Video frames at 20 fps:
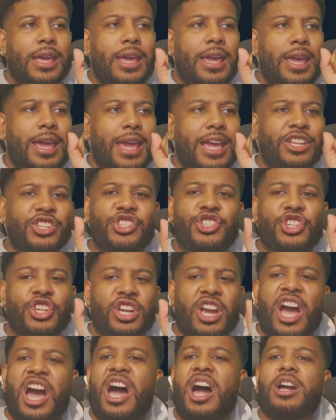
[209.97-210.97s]
in
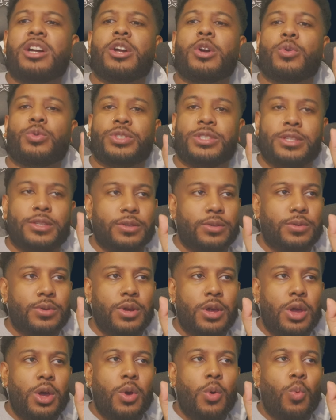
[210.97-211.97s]
Chicago still?
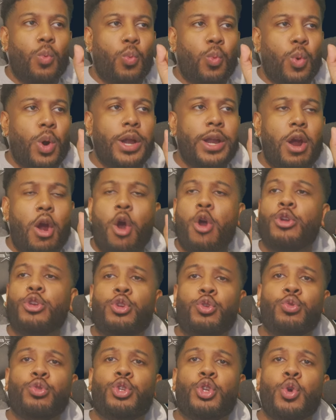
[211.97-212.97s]
What are
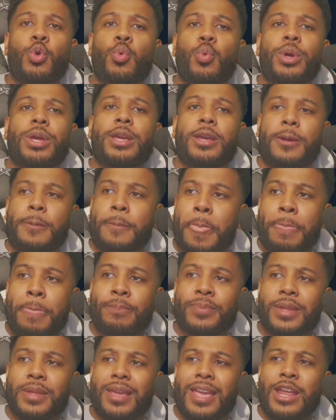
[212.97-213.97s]
you doing
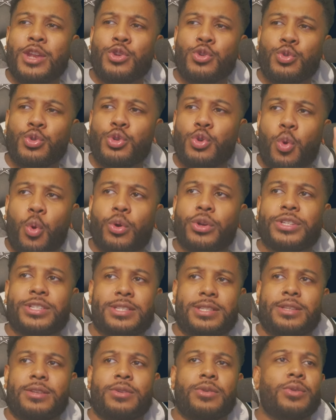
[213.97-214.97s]
in New York
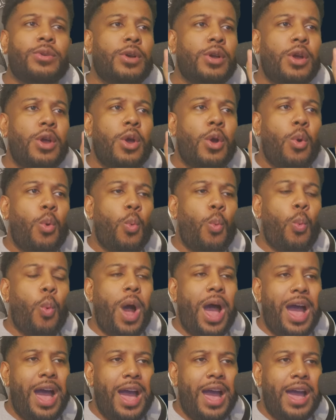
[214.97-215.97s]
still?
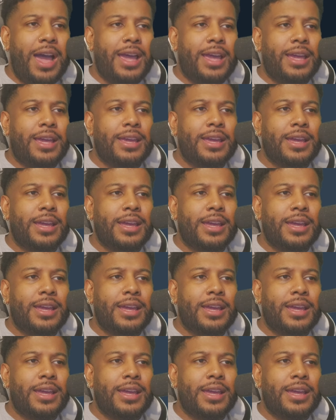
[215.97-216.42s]
Why